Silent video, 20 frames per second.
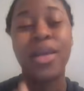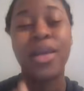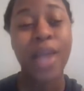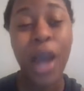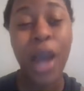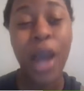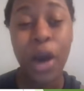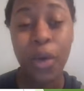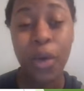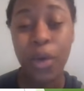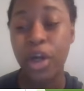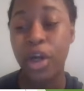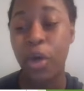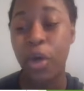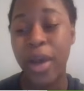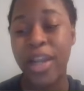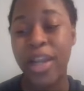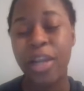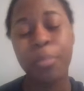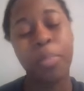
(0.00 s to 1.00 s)
Now,
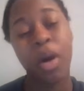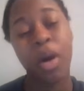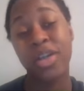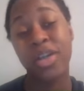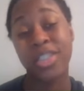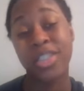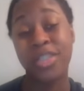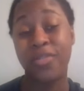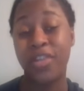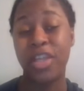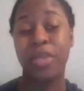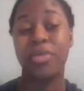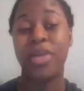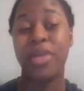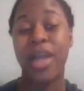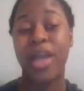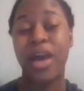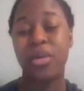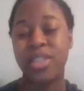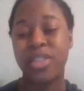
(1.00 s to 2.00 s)
go ahead and pause the video
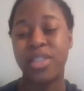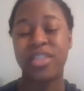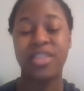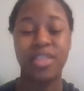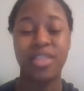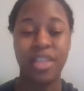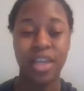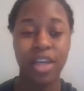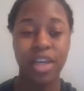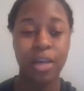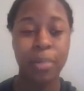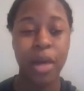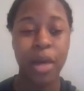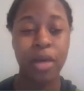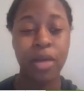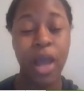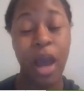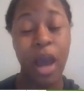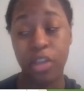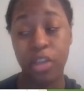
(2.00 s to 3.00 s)
now to think
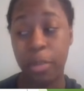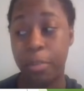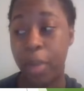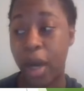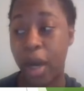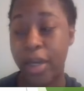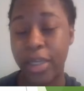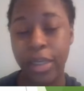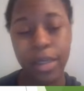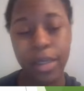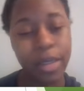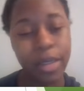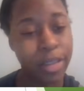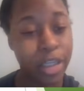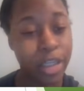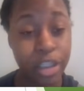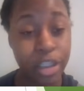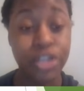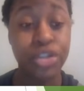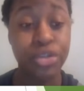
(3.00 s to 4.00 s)
about how the body
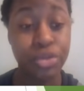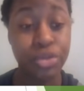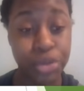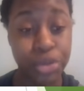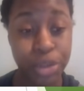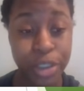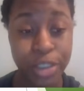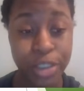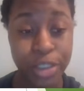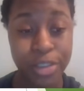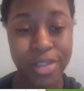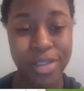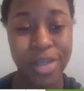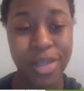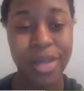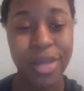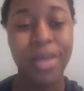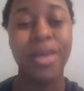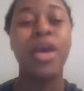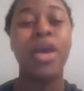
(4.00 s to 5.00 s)
gets nutrients.
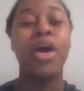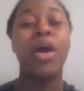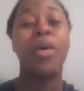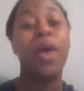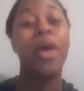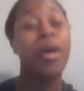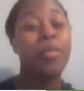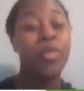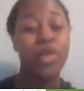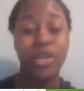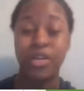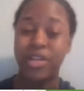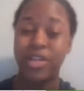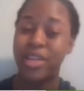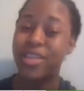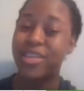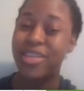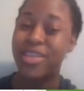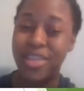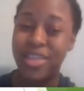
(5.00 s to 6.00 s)
When you're
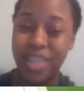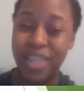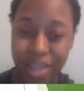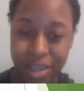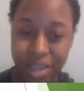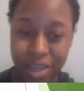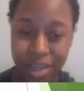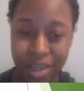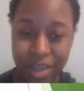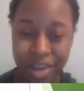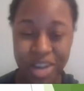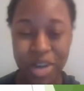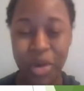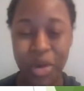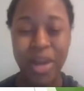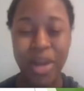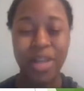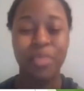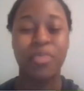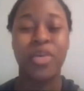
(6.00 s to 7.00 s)
done thinking,
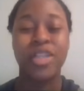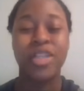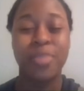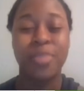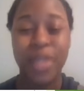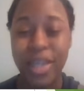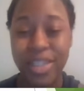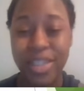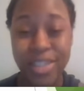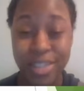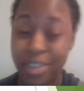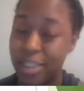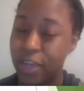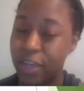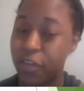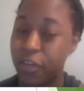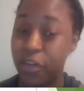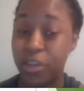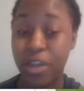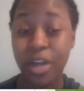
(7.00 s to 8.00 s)
go ahead and press play to see
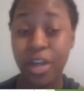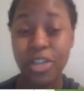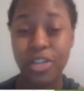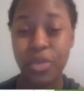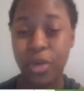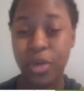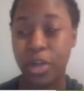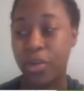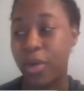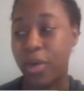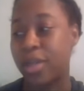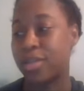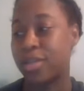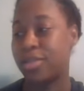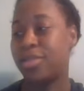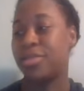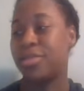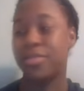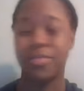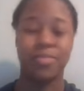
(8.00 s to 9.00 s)
if your thoughts were
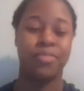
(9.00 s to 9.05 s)
correct.